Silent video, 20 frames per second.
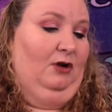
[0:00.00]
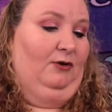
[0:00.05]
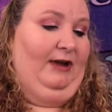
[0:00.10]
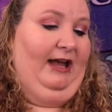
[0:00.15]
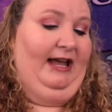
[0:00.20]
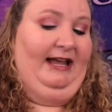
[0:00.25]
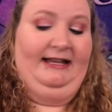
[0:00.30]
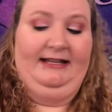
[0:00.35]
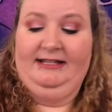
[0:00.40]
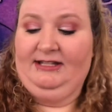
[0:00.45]

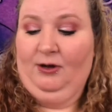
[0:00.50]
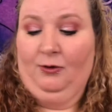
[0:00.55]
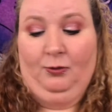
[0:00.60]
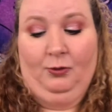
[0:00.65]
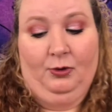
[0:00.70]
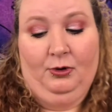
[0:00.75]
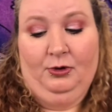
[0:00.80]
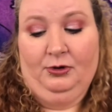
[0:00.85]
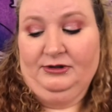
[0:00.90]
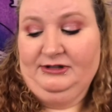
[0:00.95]
Okay, so
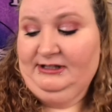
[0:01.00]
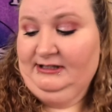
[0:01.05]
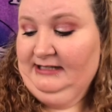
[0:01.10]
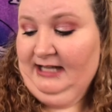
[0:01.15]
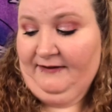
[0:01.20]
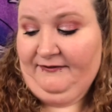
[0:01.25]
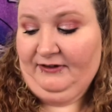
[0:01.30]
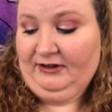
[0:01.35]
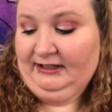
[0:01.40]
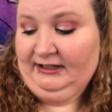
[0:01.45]
we'll
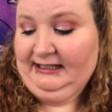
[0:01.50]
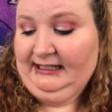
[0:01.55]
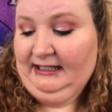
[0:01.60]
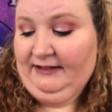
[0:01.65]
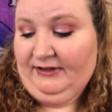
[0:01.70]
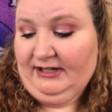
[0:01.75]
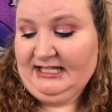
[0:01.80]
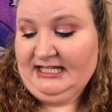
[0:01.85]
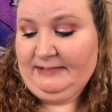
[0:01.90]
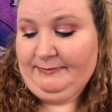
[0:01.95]
definitely
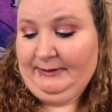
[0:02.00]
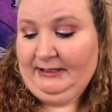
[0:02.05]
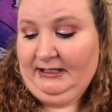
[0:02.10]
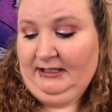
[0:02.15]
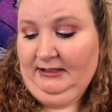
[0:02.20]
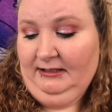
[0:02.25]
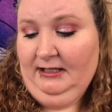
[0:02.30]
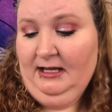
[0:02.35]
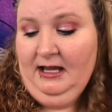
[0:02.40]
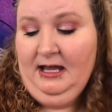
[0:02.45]
give it a
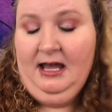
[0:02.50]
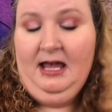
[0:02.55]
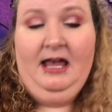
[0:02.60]
spin.